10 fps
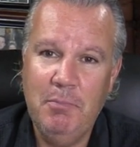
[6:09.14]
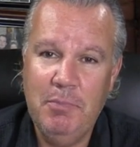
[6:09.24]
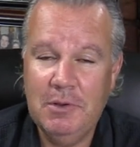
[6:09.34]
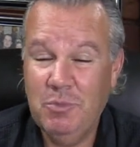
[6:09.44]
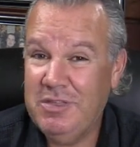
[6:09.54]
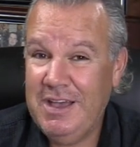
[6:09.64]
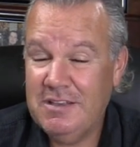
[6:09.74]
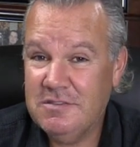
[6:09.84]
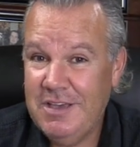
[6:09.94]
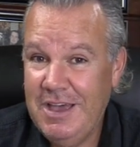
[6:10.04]
But with
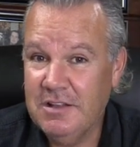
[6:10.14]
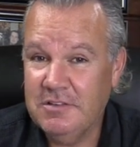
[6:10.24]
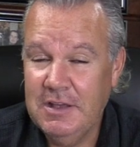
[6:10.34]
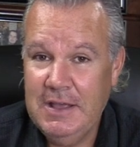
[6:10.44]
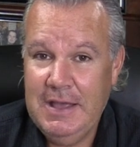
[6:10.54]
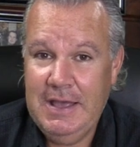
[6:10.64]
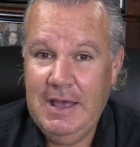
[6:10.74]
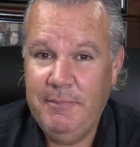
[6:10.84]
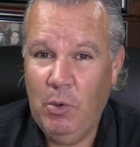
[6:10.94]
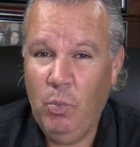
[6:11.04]
that said,
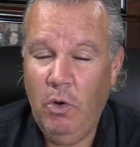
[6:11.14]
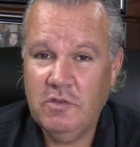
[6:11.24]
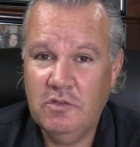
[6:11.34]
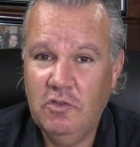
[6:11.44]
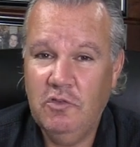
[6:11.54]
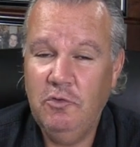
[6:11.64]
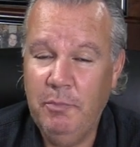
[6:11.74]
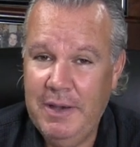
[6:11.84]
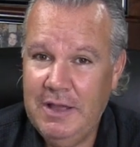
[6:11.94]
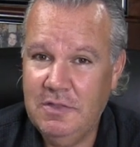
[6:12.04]
um, it wasn't too
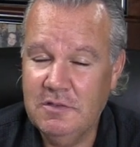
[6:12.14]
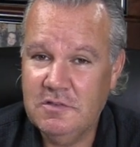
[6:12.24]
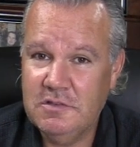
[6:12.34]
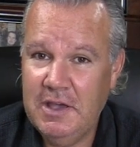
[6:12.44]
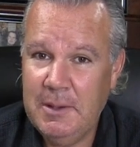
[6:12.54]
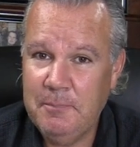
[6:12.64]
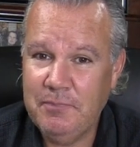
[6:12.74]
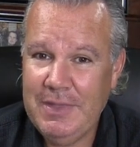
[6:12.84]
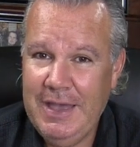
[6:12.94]
bad this time.